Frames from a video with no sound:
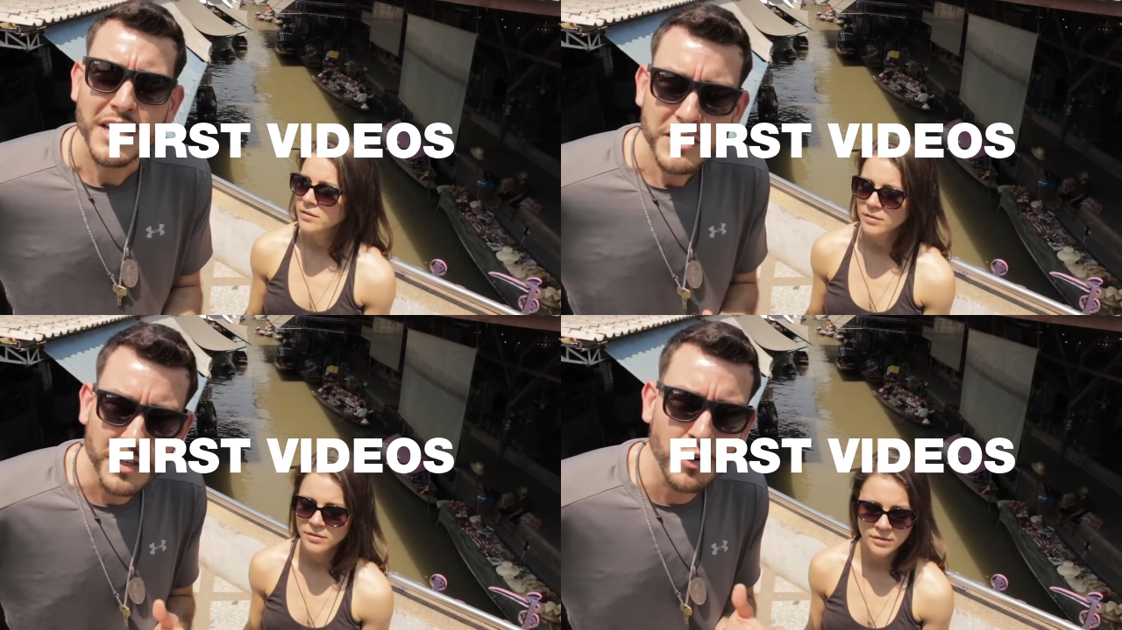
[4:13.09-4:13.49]

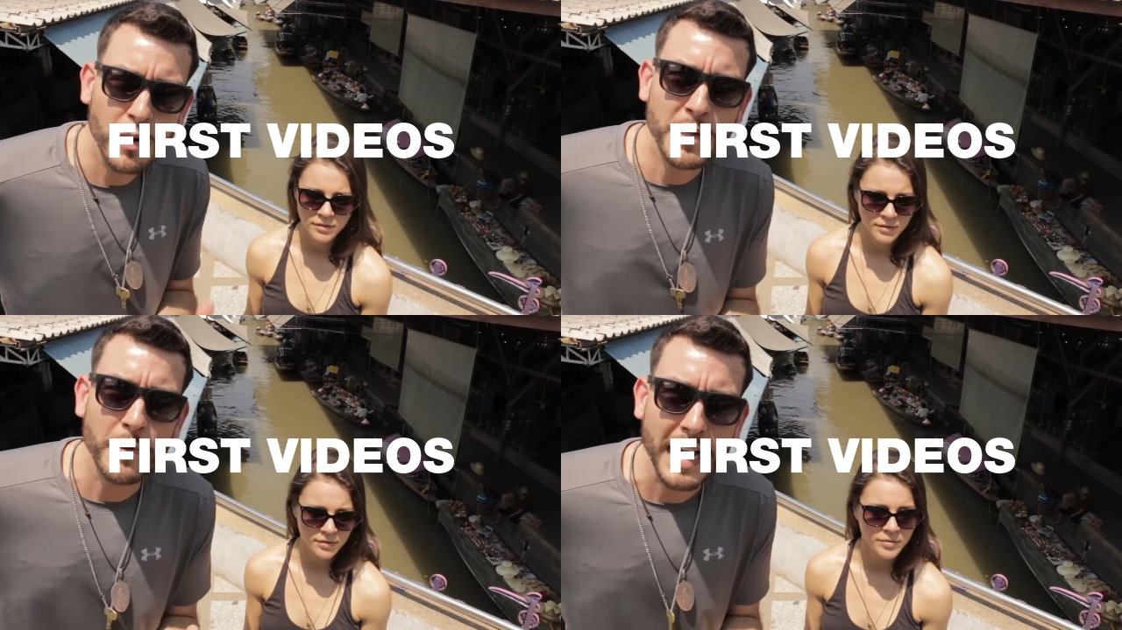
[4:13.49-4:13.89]
Speaker 1: you
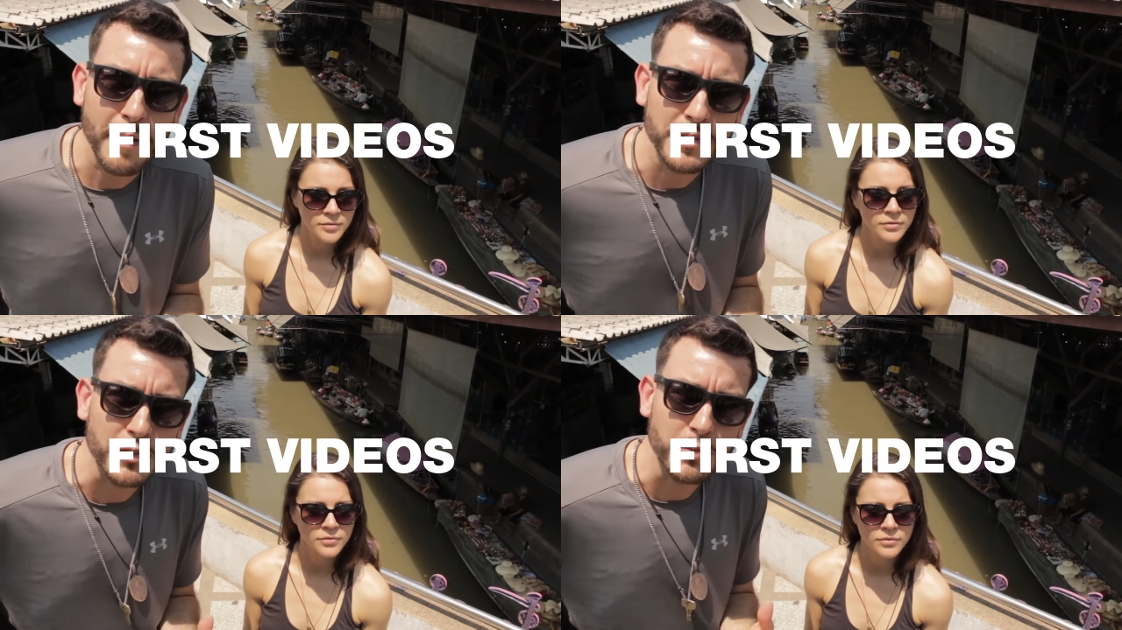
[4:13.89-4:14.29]
know,
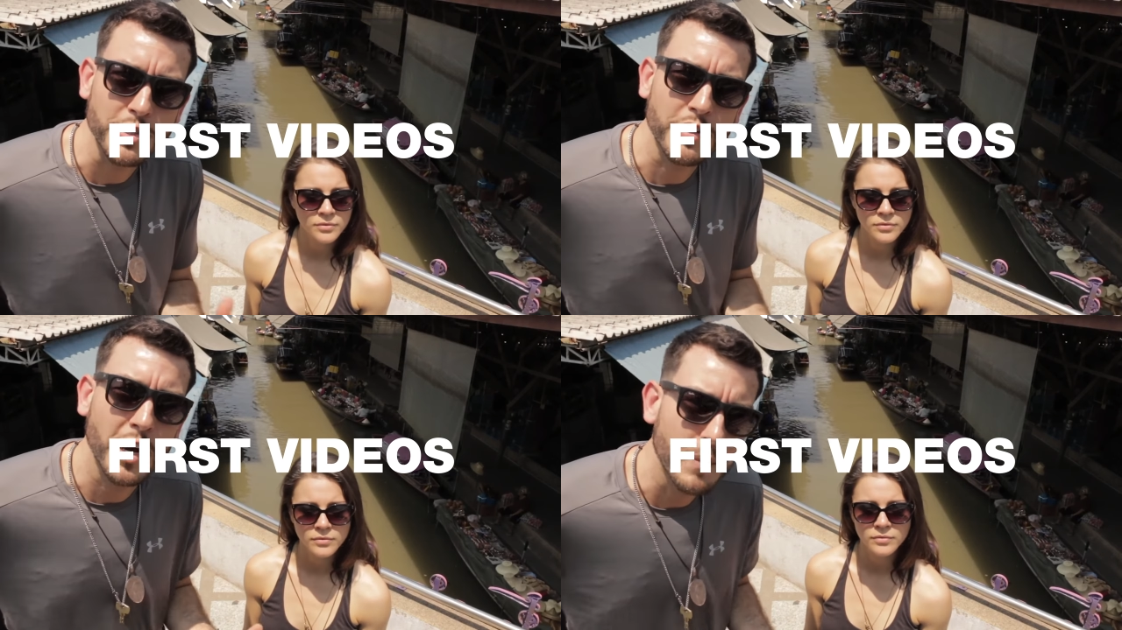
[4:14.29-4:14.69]
Raphael and I
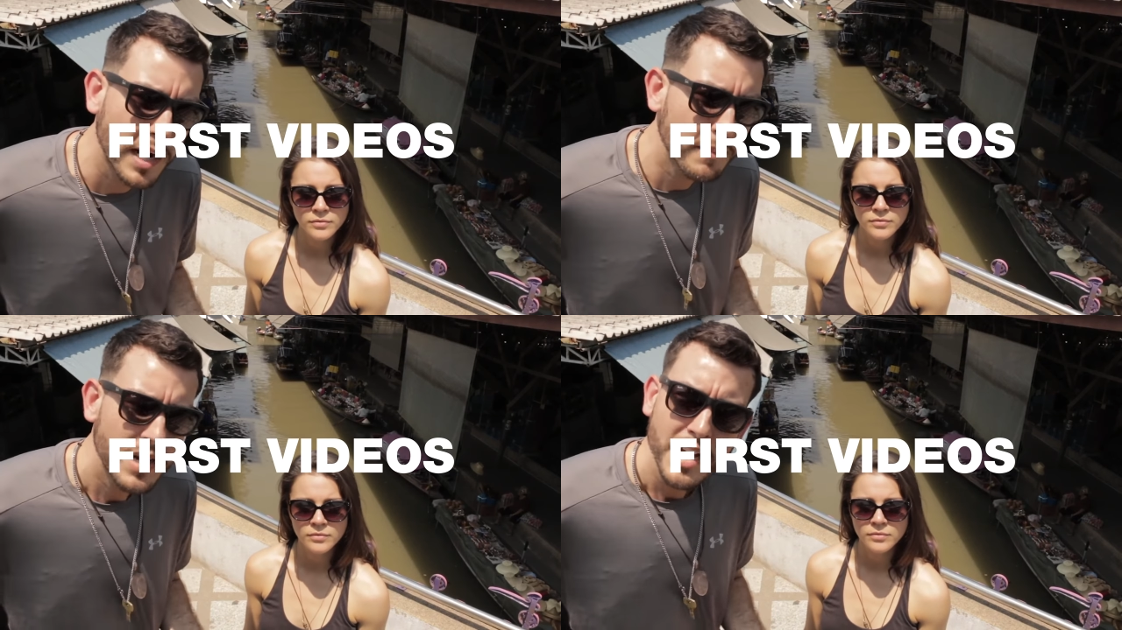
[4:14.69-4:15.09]
taught
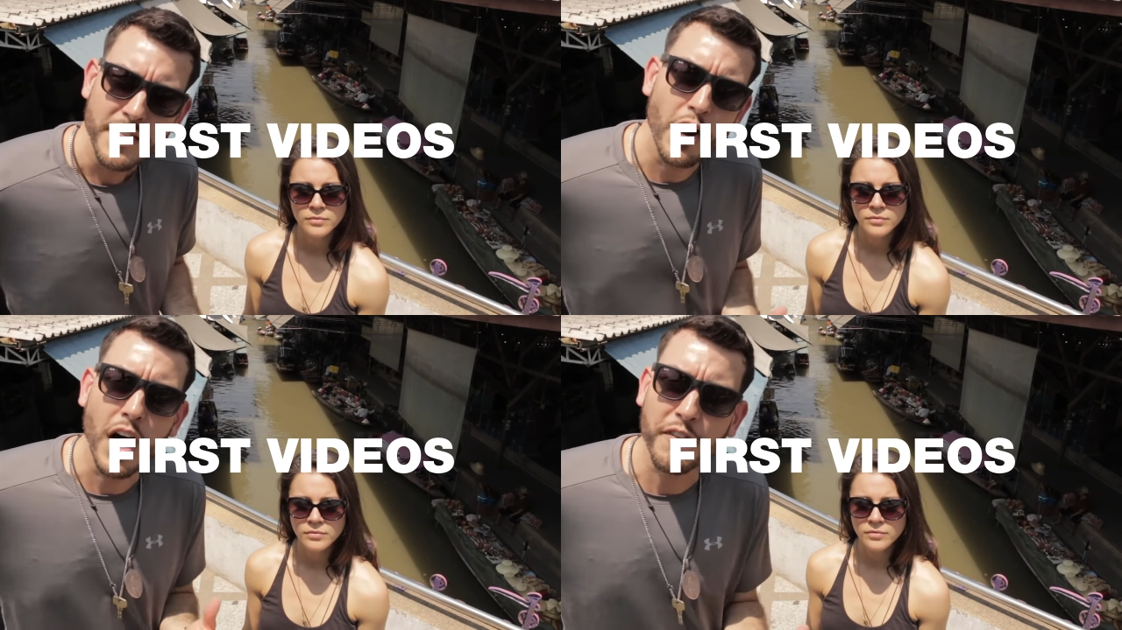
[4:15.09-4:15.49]
ourselves how to
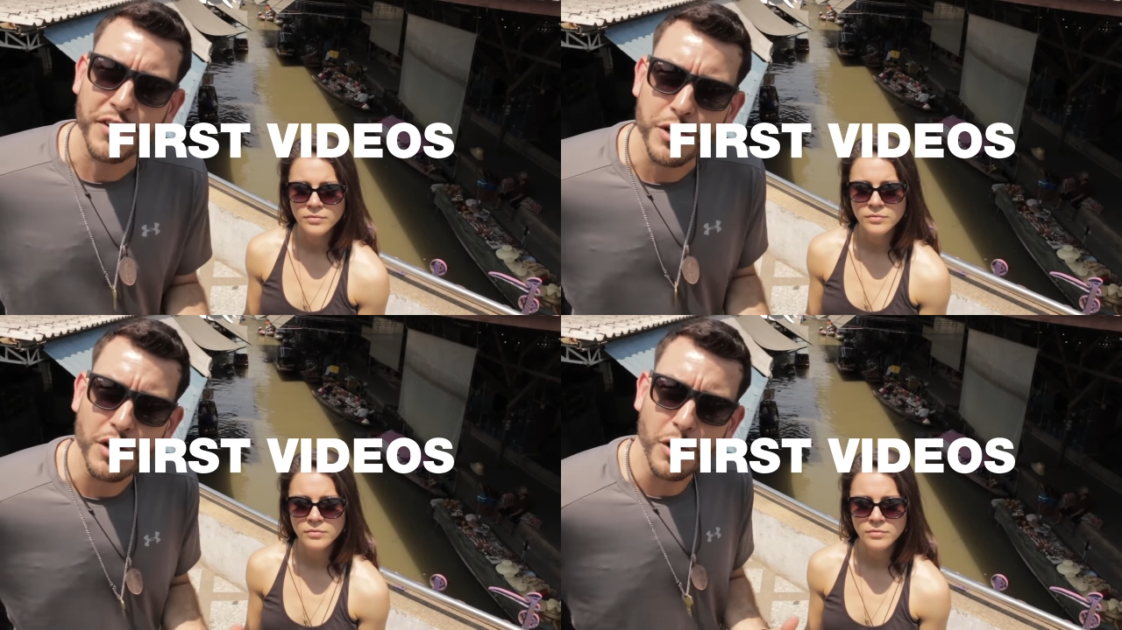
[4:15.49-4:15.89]
edit,
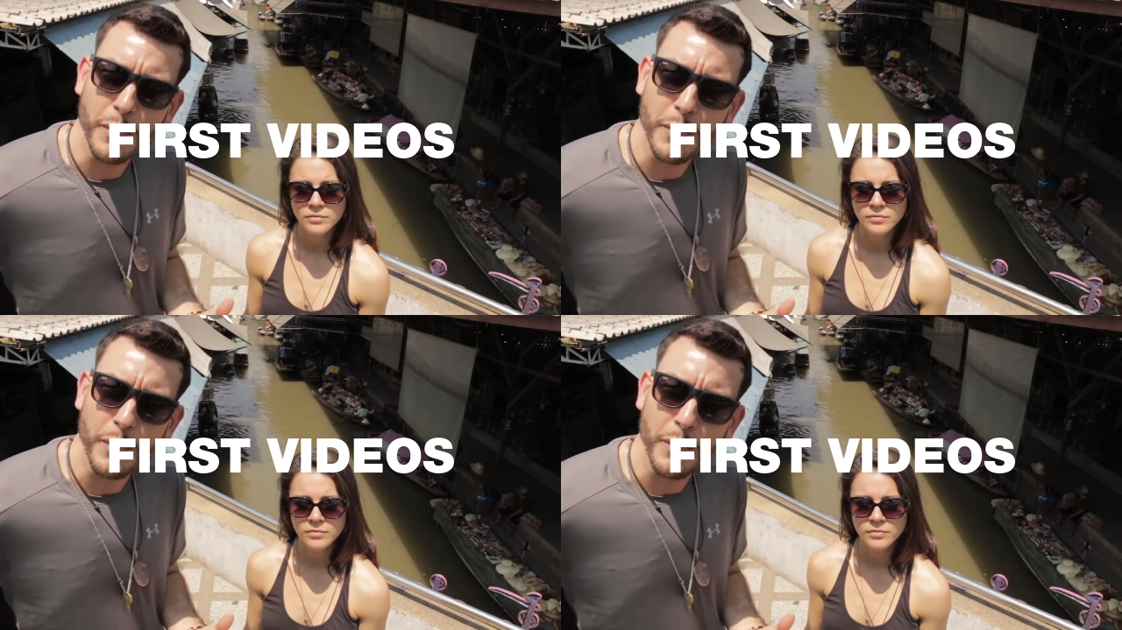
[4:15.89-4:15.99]
how to use